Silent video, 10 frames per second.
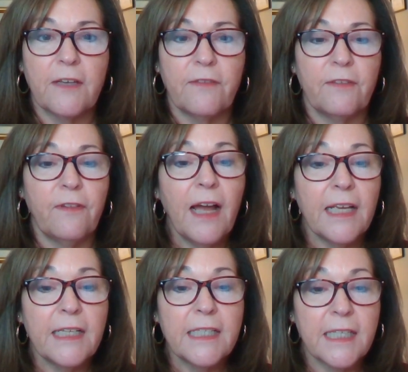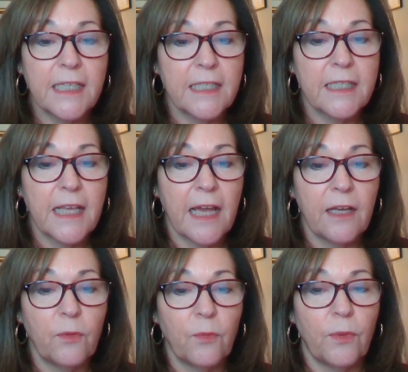advice is
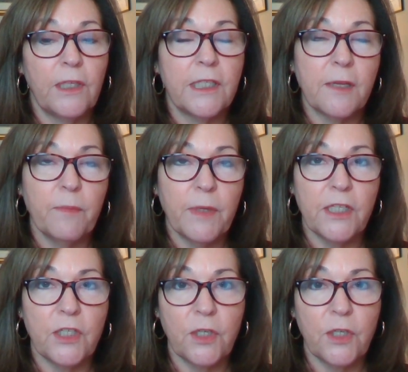that when somebody's